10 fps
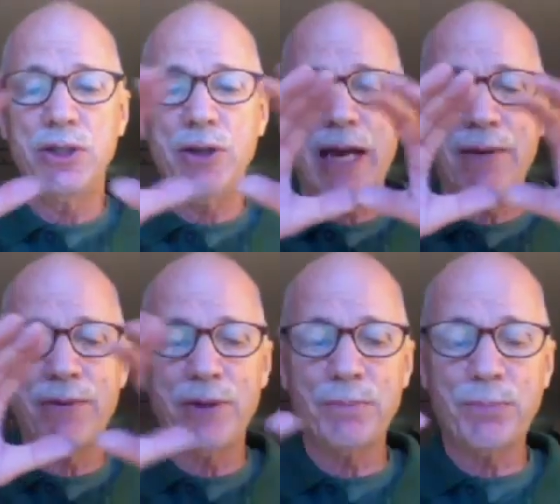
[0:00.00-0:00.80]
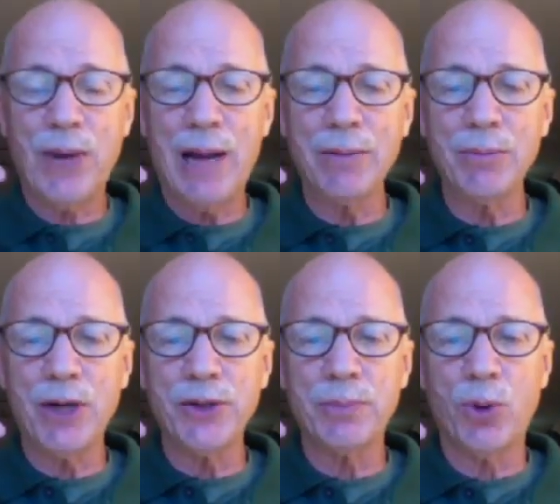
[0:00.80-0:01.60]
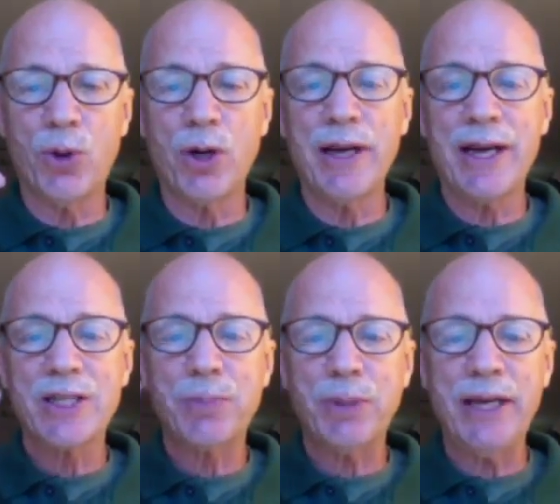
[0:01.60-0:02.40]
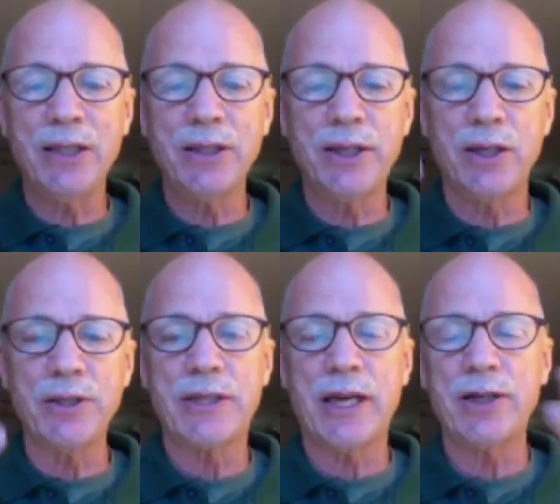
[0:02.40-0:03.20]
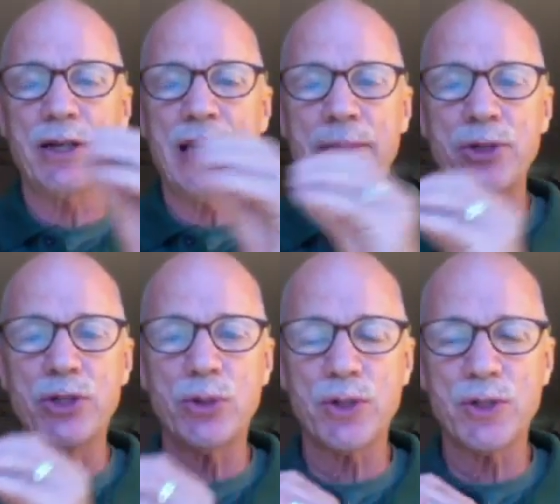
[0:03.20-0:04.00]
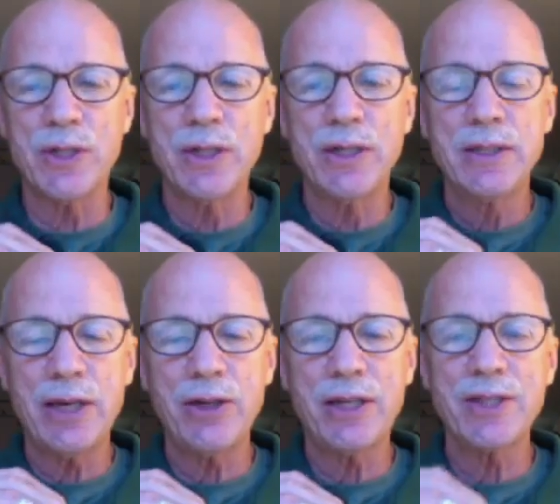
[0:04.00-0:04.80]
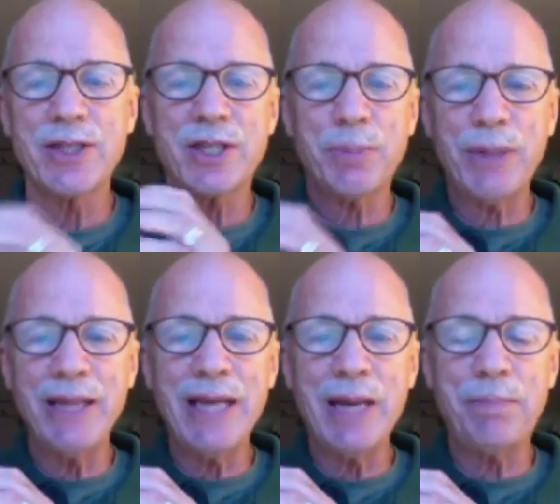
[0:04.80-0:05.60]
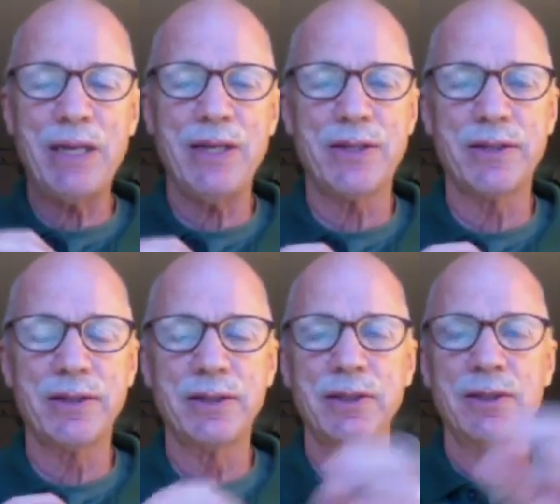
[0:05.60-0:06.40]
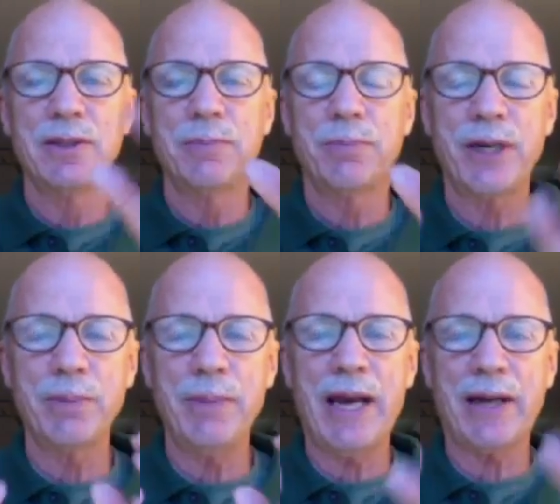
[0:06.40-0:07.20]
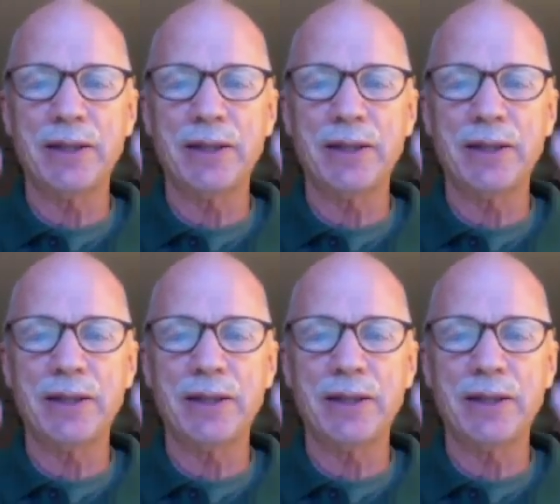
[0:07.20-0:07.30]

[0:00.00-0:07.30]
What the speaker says: You have the problem on the board, explain a little, tell your neighbors to tell your kids, explain that piece, bring them back.